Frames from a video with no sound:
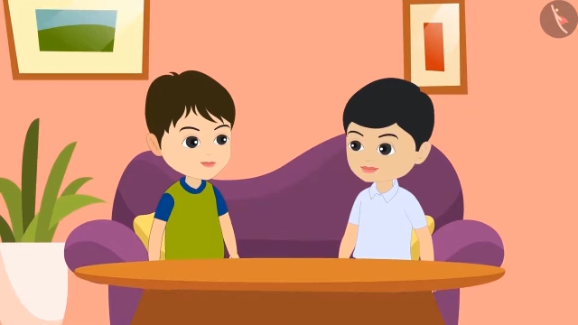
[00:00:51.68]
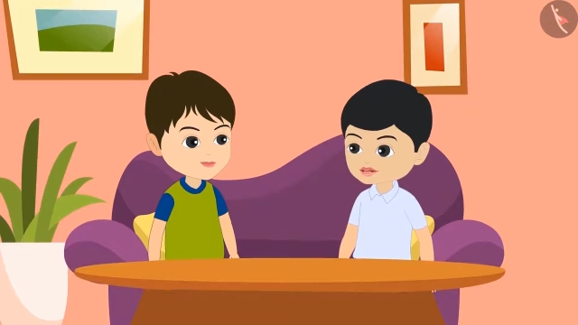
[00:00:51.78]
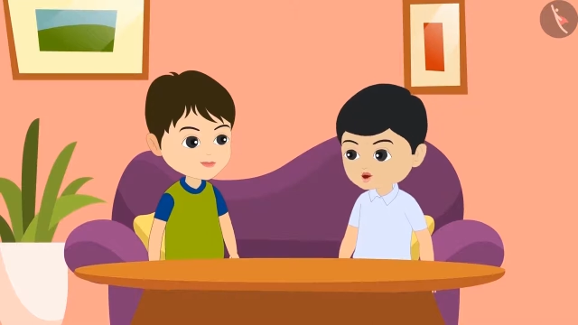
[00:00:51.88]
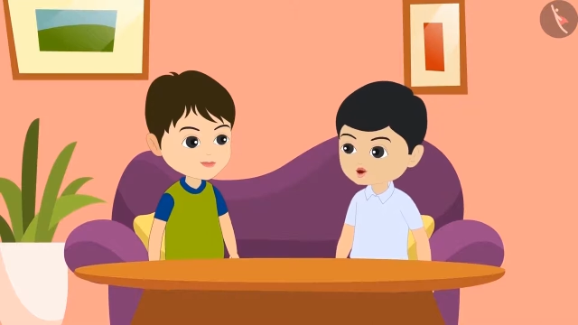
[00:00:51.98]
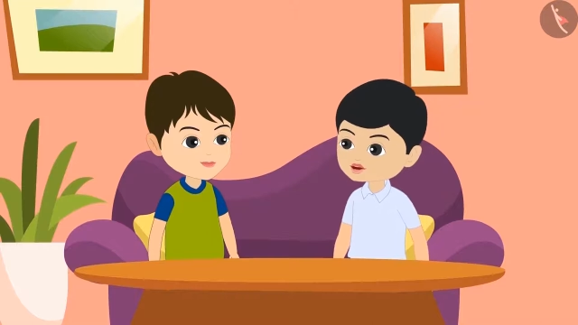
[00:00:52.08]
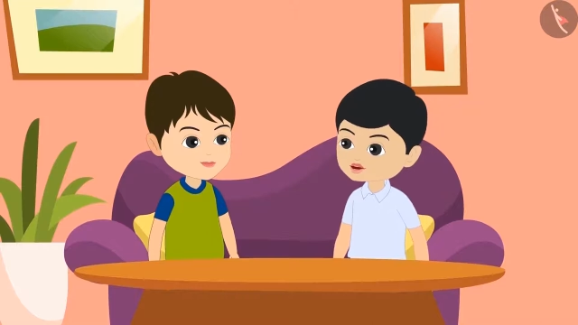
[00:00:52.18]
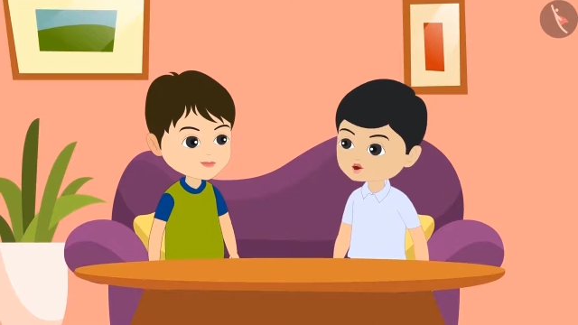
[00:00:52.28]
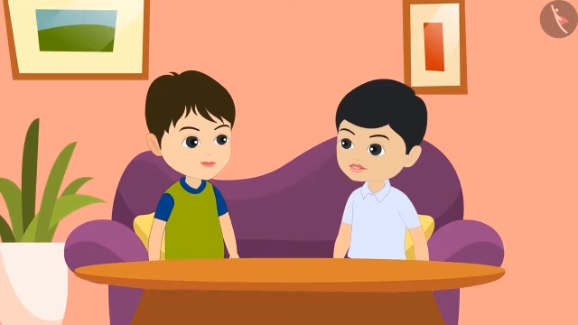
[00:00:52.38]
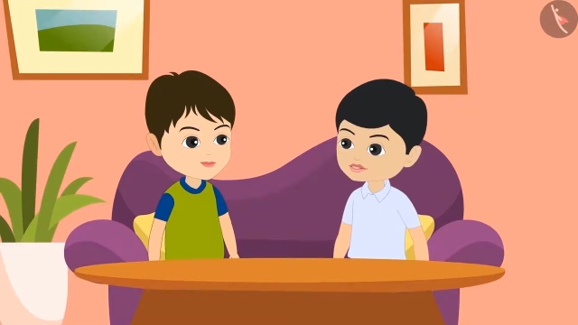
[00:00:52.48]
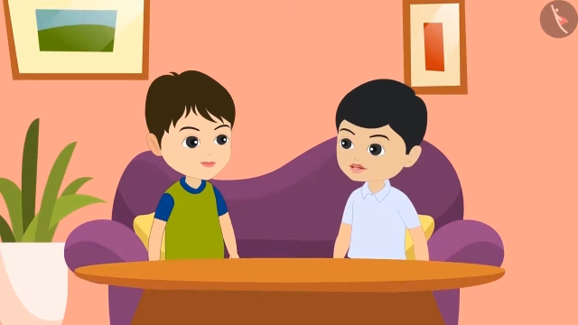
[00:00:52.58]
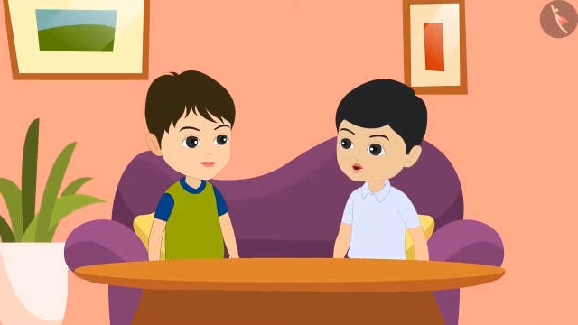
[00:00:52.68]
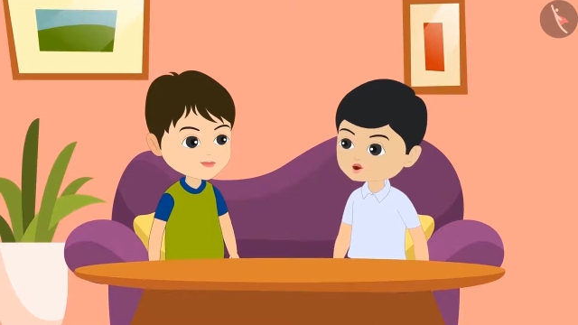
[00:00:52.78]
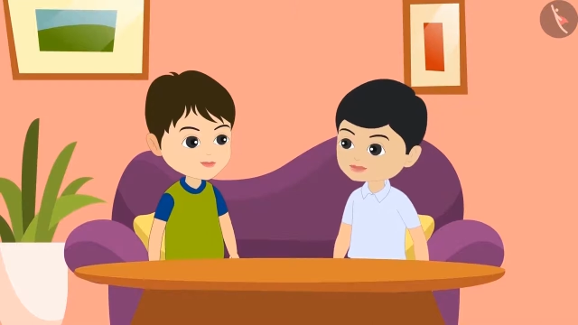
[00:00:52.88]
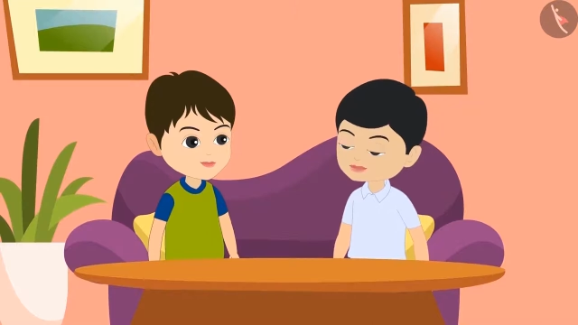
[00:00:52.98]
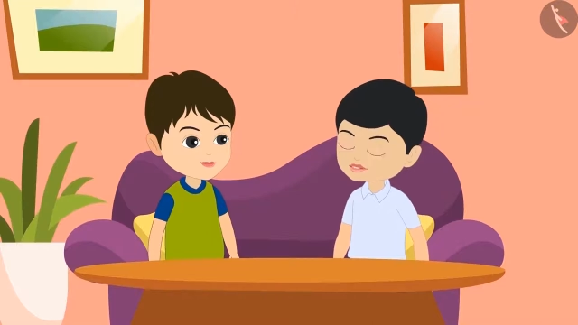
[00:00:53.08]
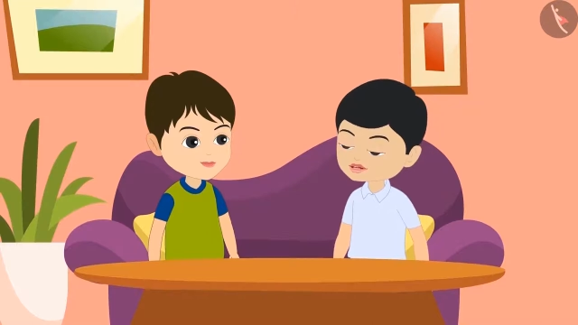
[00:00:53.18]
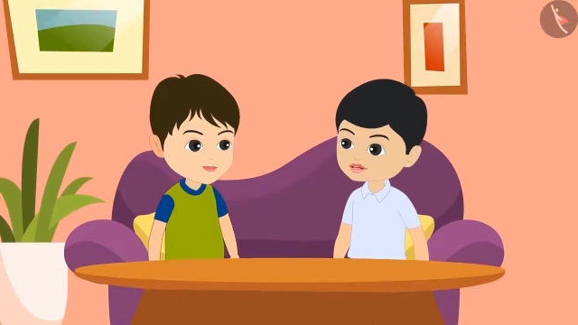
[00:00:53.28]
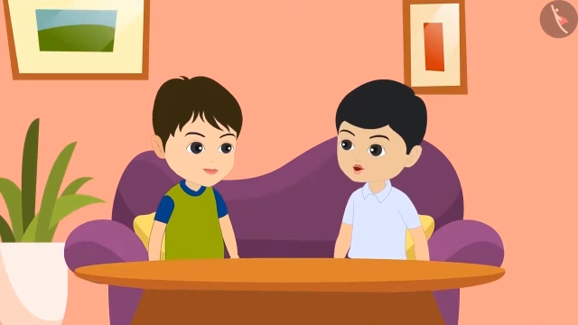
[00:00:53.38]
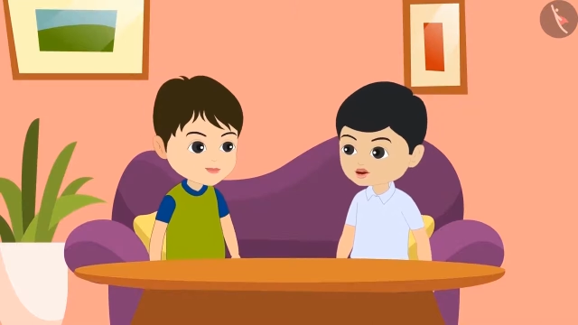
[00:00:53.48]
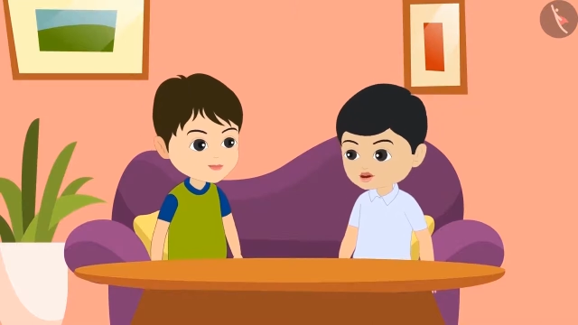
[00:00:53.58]
Speaker 1: Are there any other angles
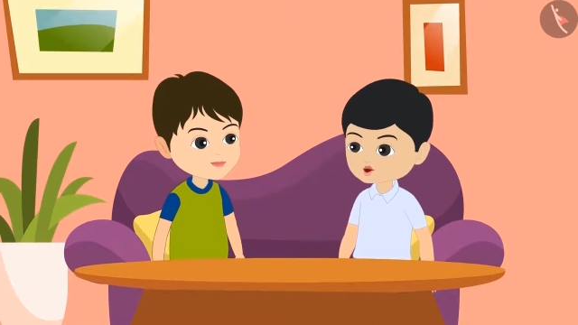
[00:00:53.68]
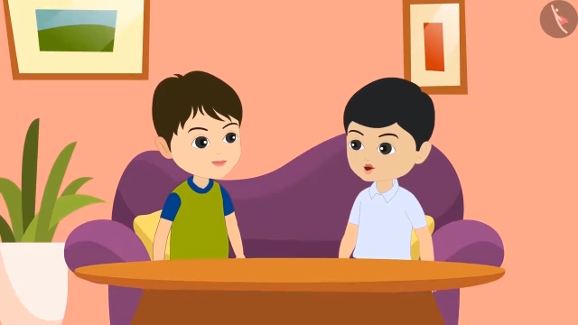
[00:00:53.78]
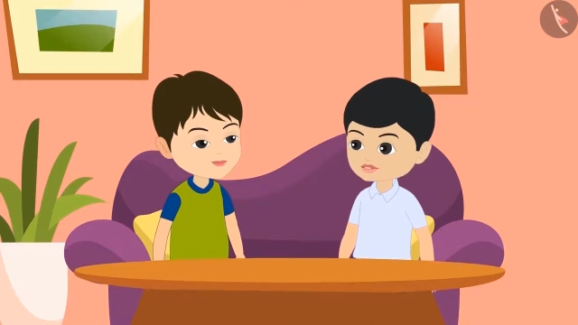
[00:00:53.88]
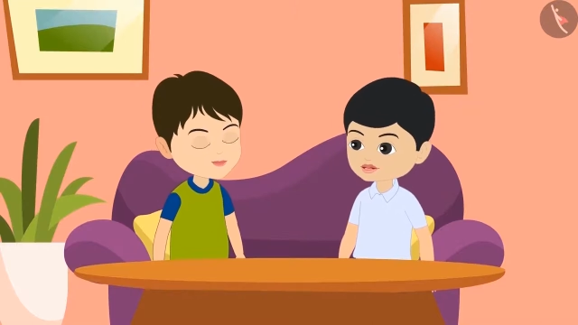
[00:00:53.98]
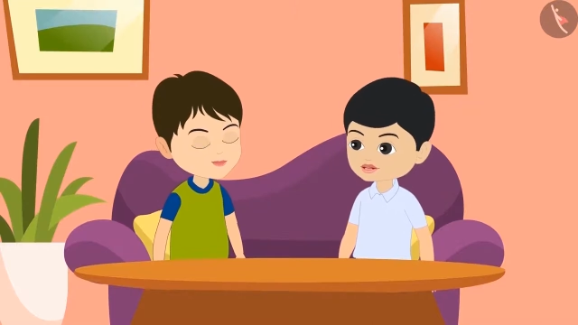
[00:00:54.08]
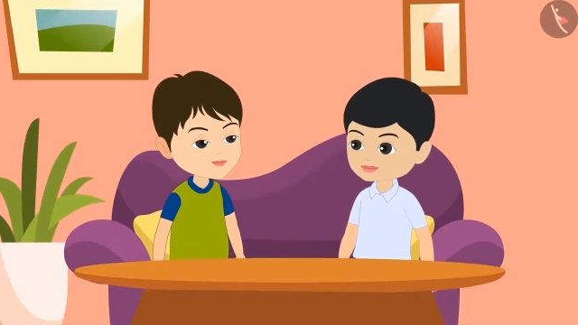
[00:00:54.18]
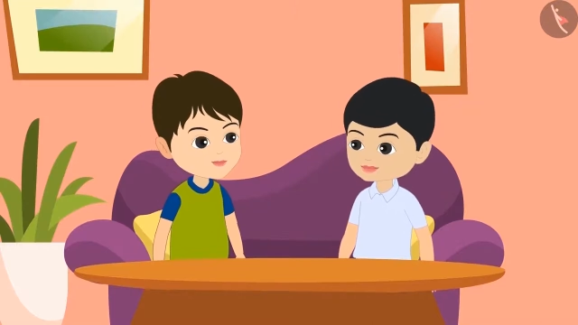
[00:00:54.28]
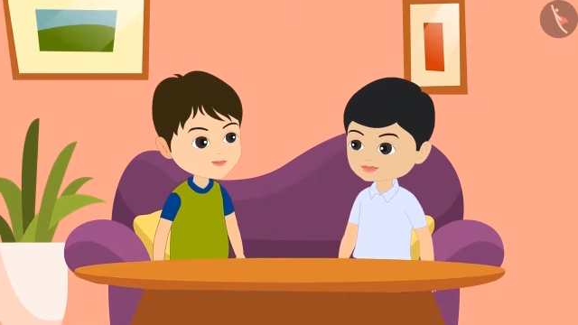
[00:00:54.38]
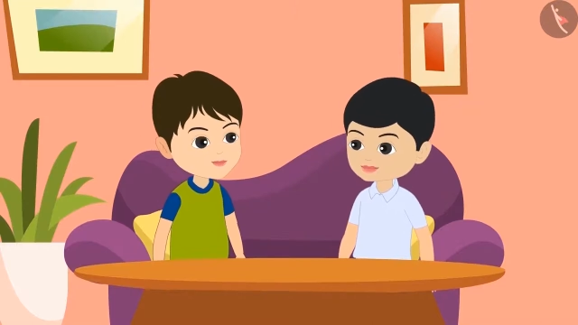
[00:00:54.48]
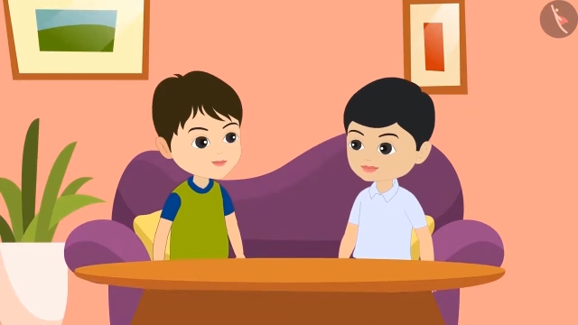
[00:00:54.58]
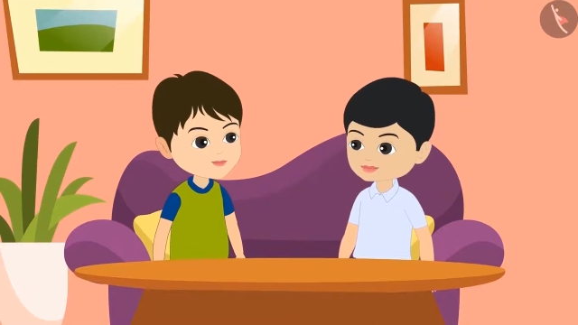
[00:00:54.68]
in the clock, Bholu?